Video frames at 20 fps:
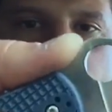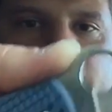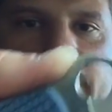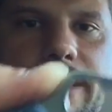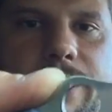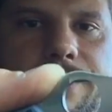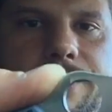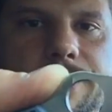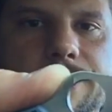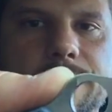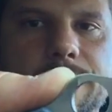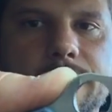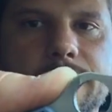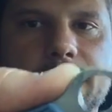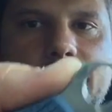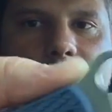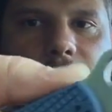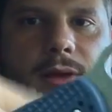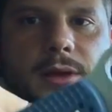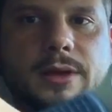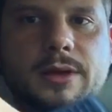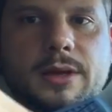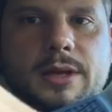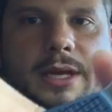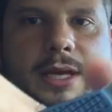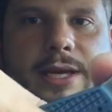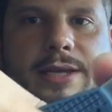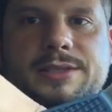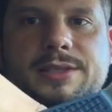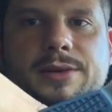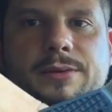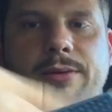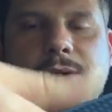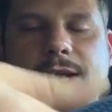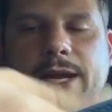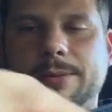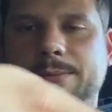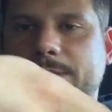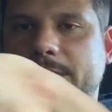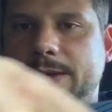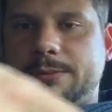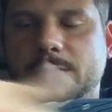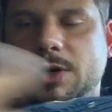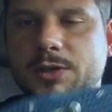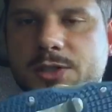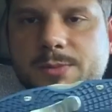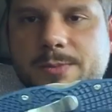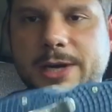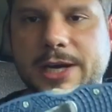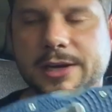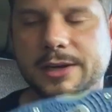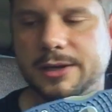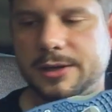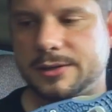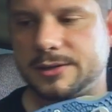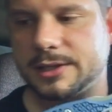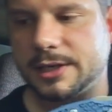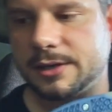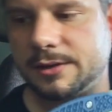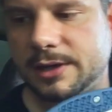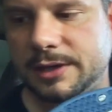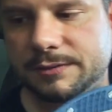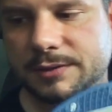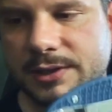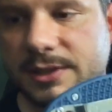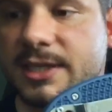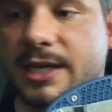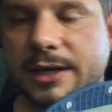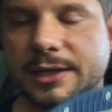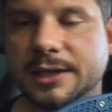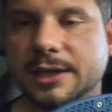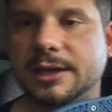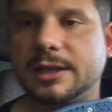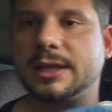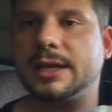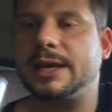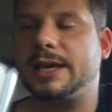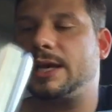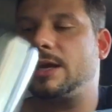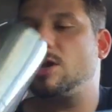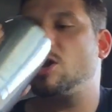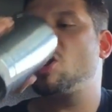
here has the ramp like most Spydercos. I don't have to sell you on that.